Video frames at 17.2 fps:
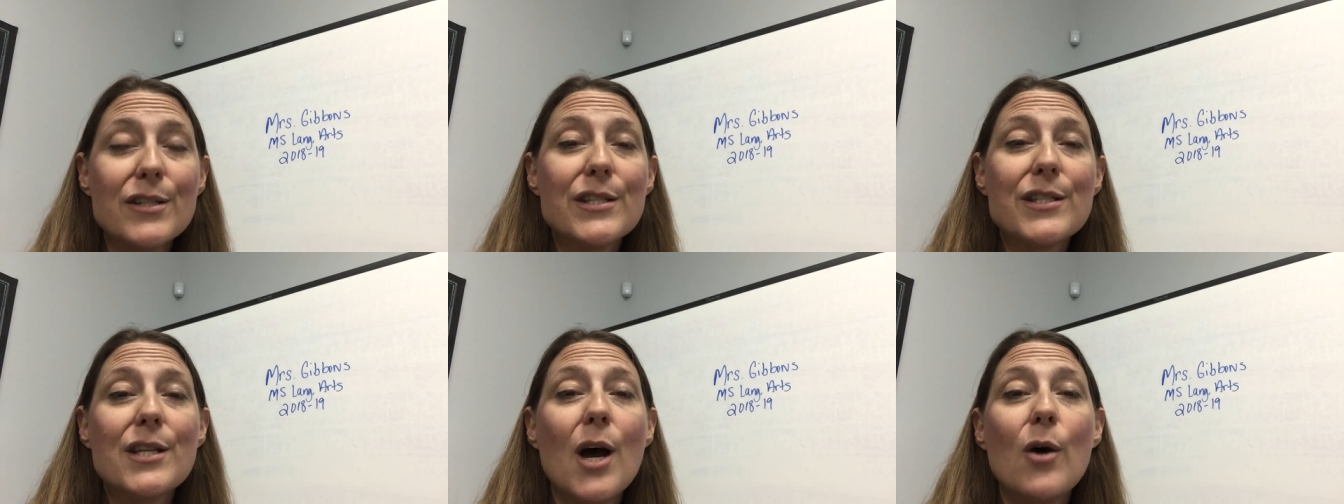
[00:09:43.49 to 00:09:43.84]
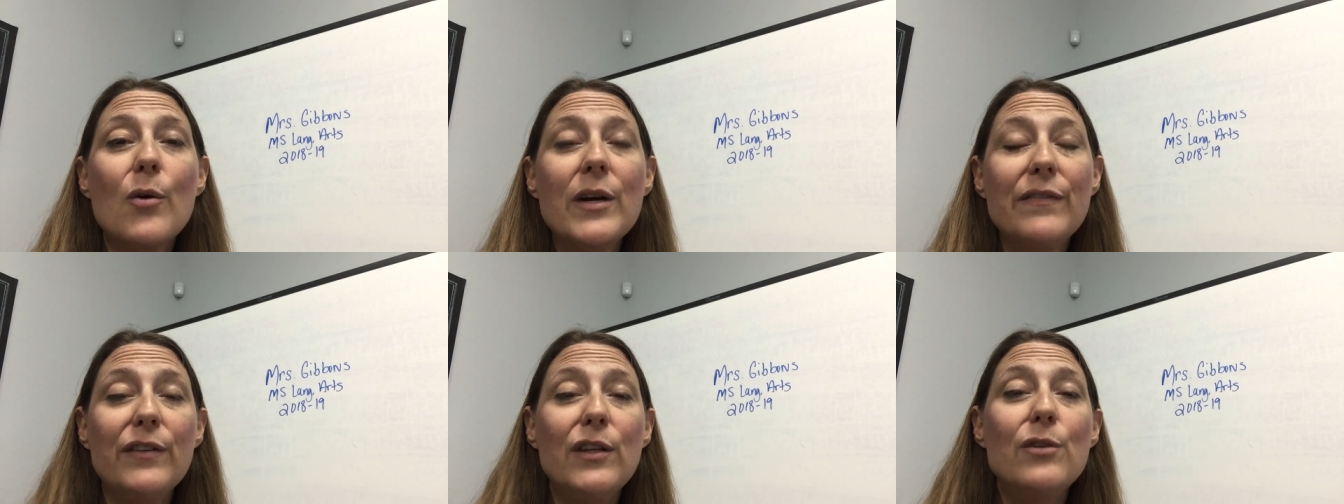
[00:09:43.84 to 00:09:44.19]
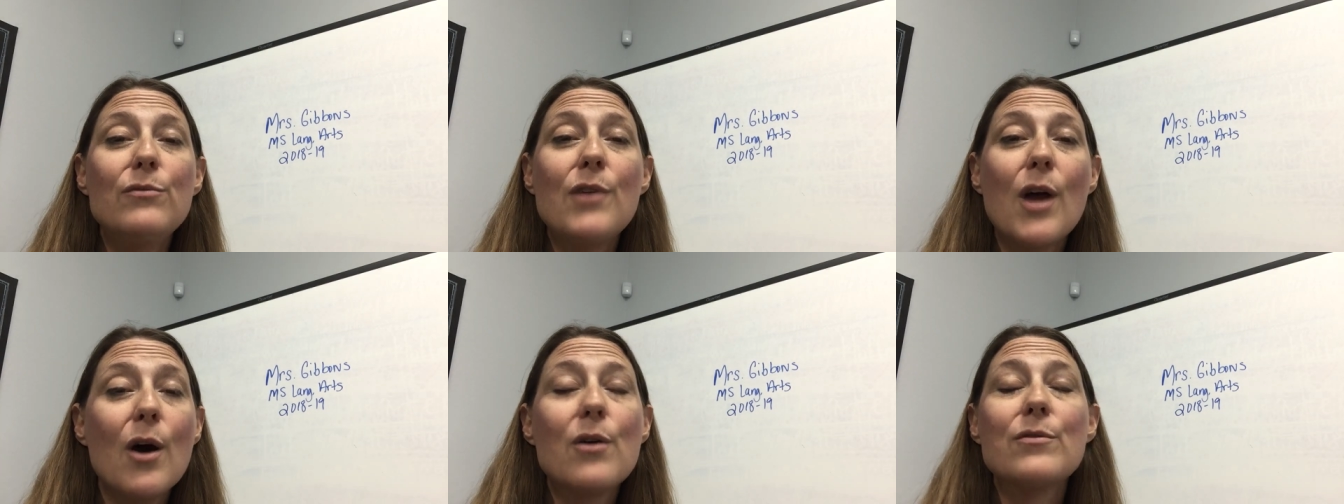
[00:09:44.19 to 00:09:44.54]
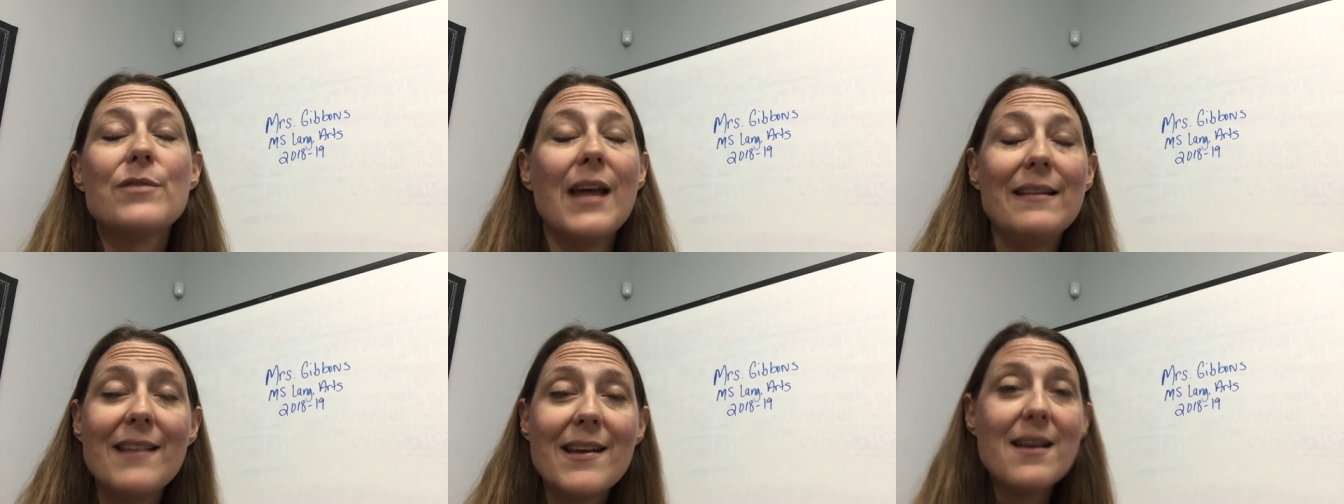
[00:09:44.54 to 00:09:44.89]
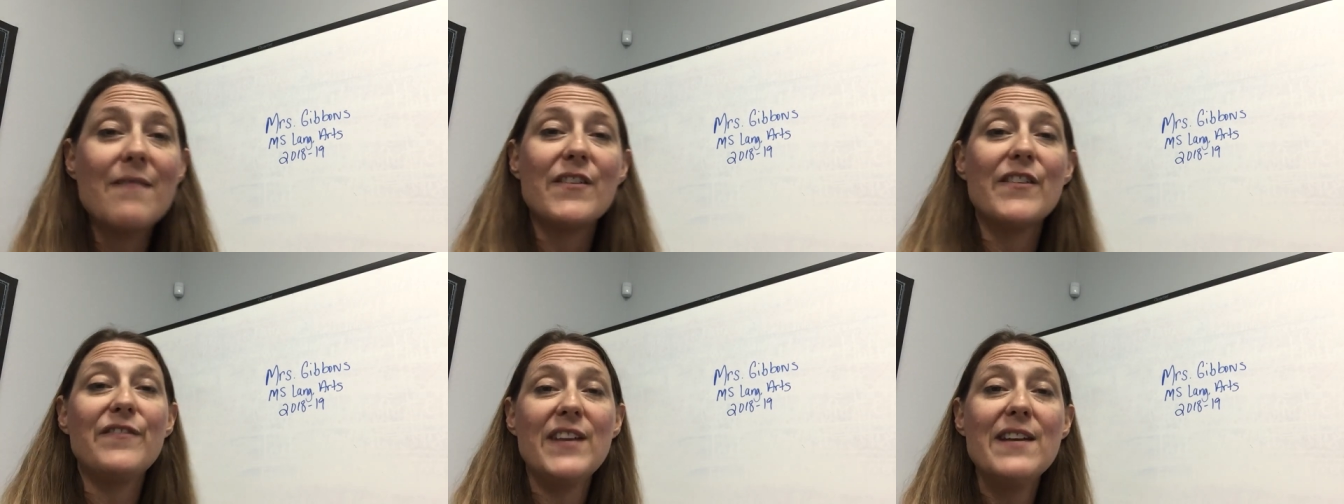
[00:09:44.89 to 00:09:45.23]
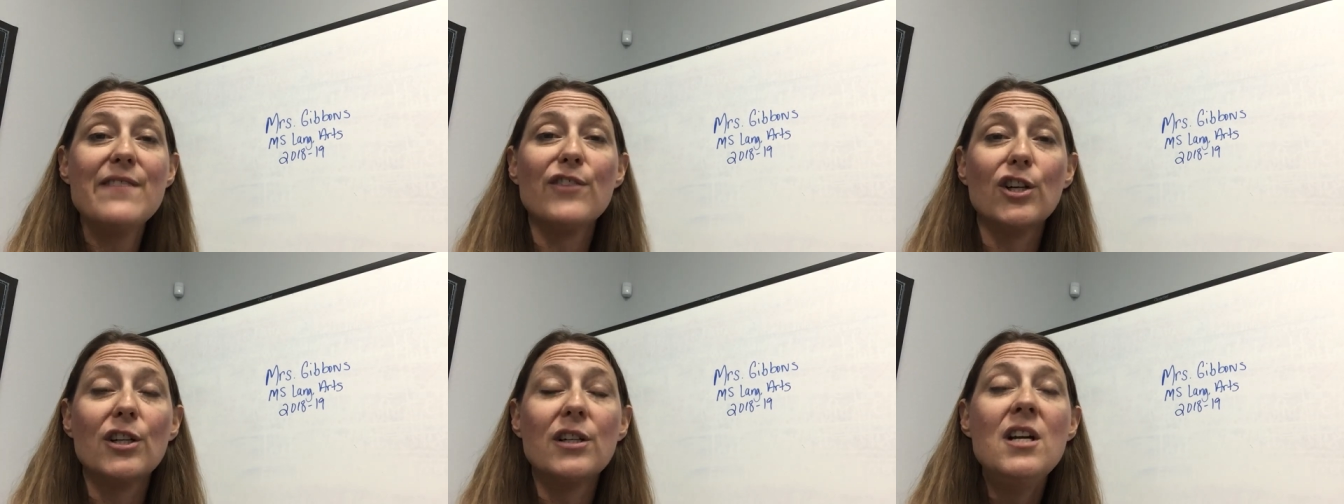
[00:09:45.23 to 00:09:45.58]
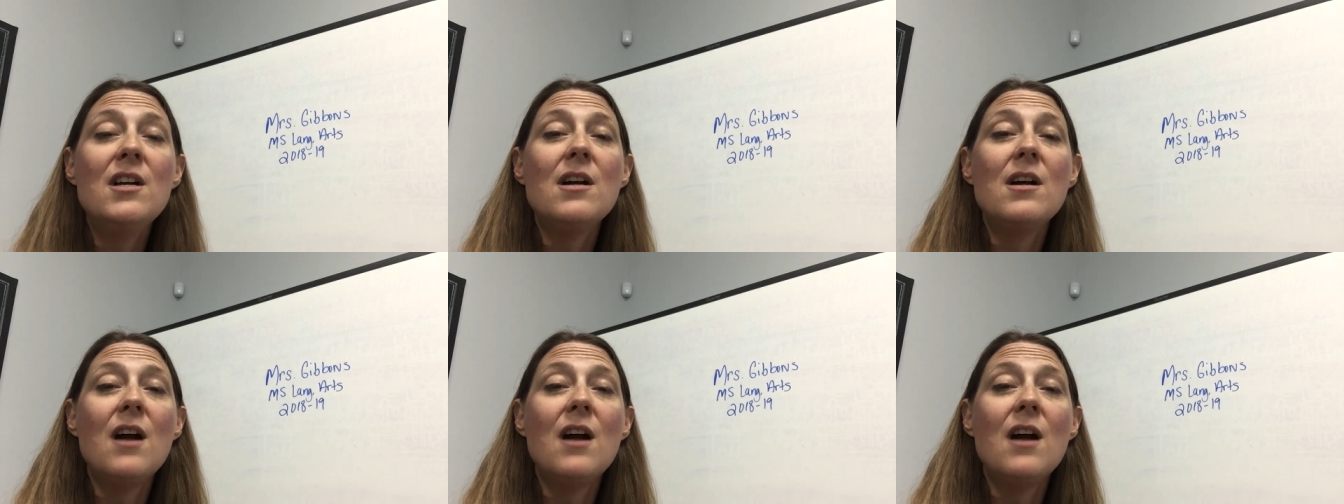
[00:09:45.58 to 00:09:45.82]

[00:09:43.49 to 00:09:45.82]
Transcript: So if you know that they have a fever,